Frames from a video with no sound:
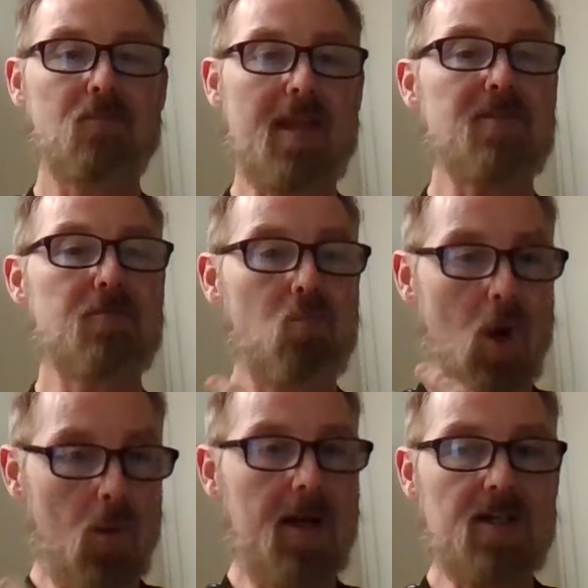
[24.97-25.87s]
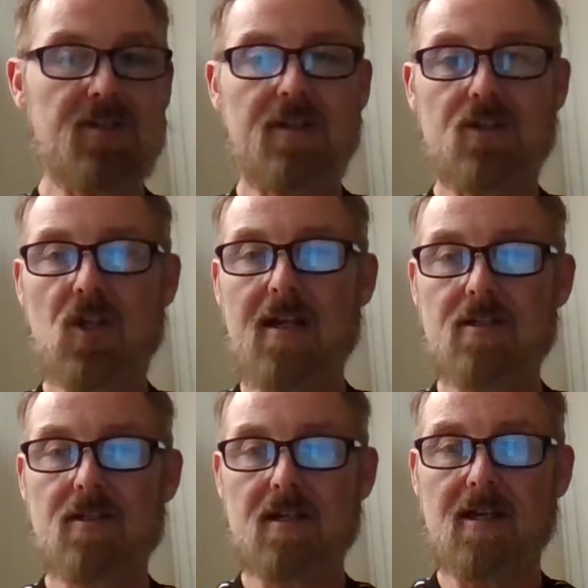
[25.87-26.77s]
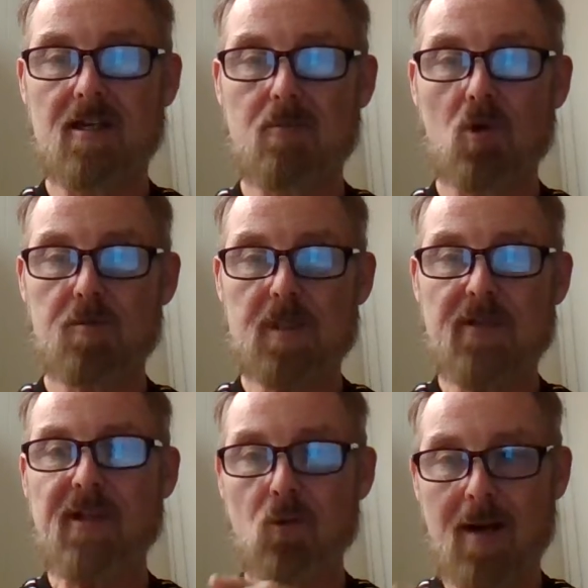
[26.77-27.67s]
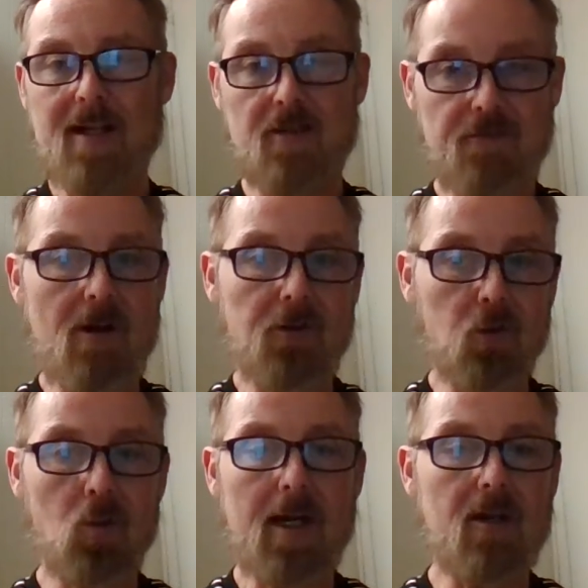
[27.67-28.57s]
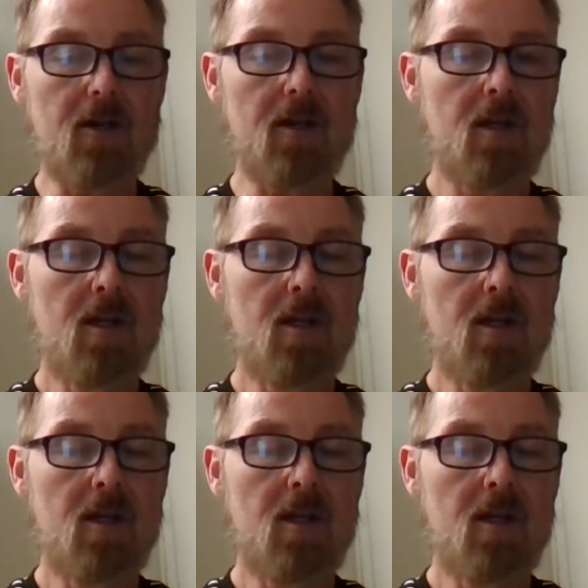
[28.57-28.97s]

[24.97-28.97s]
That's where we're going to see the changes, at, and more specifically, right in the fossil record.